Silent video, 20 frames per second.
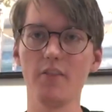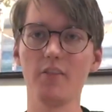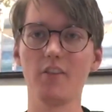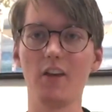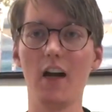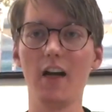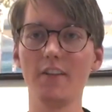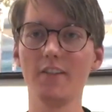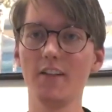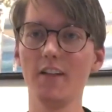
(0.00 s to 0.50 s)
So
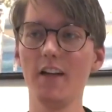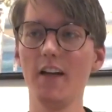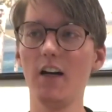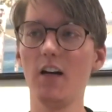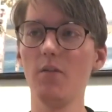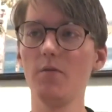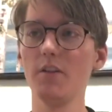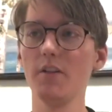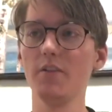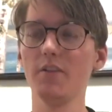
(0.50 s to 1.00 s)
today
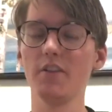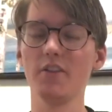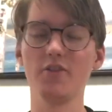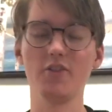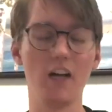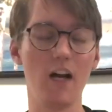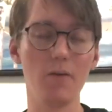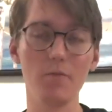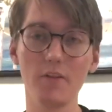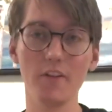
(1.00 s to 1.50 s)
I'll be using
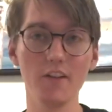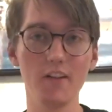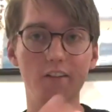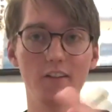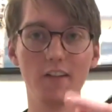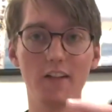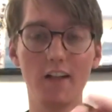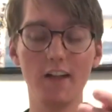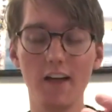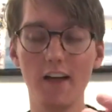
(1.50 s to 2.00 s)
chopsticks
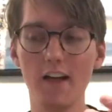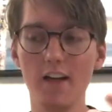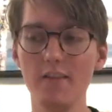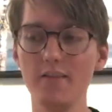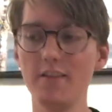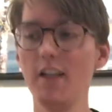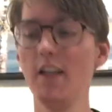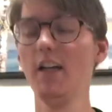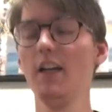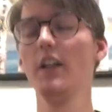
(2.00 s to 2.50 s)
that I have.